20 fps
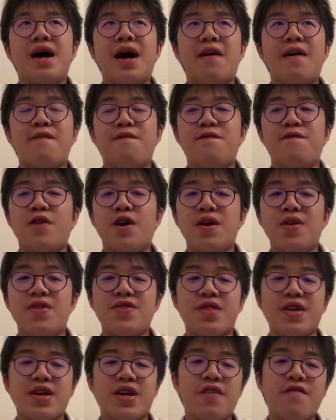At
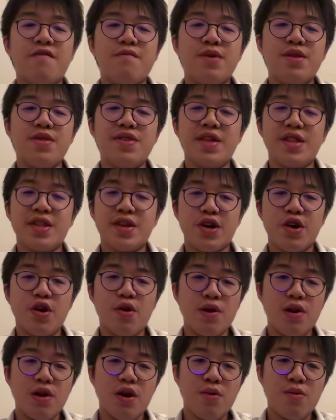first, the government didn't
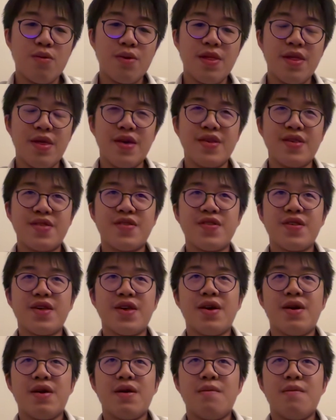go along with this,